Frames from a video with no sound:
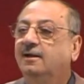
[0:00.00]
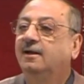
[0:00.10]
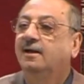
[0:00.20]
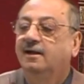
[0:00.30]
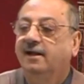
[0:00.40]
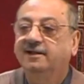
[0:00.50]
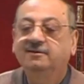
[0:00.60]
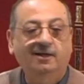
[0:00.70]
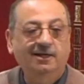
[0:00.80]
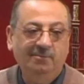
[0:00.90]
Ain
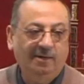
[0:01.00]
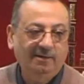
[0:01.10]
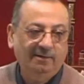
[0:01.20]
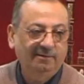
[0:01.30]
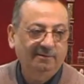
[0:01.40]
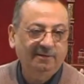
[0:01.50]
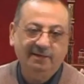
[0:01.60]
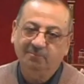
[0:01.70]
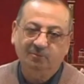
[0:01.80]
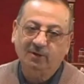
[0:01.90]
Kalima
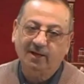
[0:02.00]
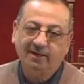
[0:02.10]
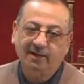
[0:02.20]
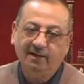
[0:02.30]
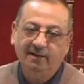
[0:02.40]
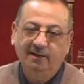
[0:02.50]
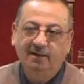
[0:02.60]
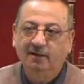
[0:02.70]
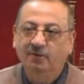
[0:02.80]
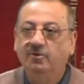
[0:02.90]
in Mudariya.
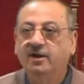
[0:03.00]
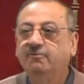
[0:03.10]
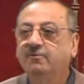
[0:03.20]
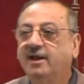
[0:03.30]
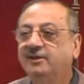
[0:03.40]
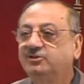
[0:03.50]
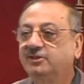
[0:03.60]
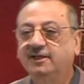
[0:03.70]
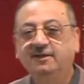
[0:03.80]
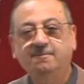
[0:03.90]
Where will I
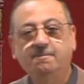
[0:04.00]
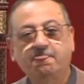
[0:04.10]
see it?